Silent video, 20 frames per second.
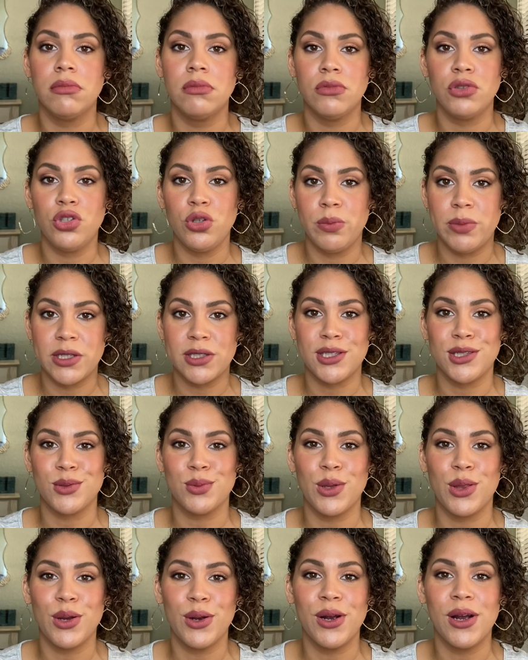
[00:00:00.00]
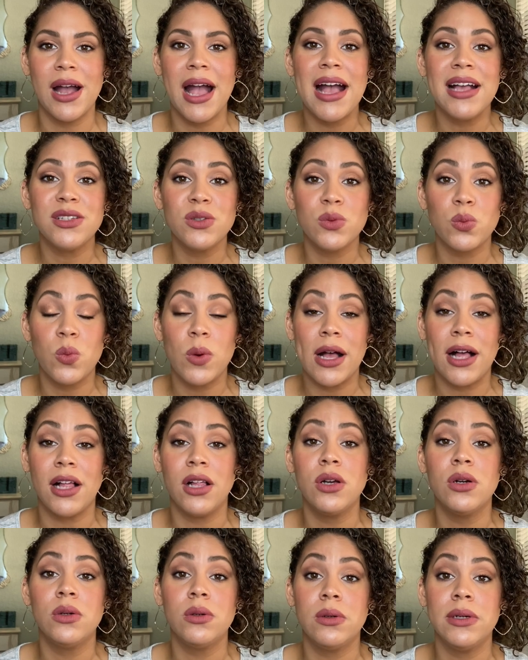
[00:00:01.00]
do business with her as
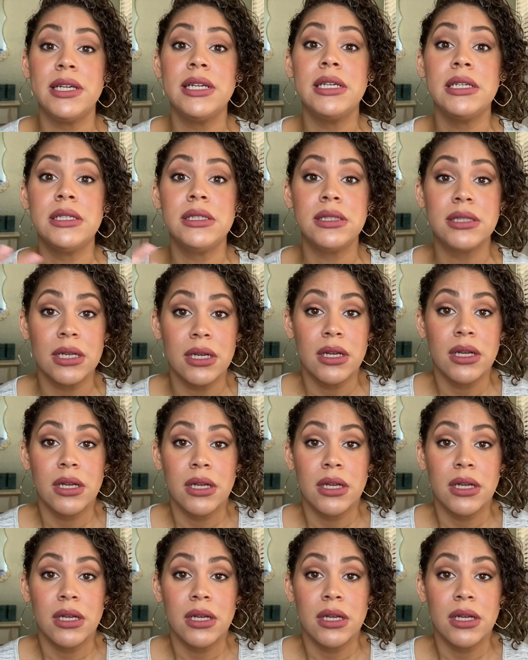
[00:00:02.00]
well, who is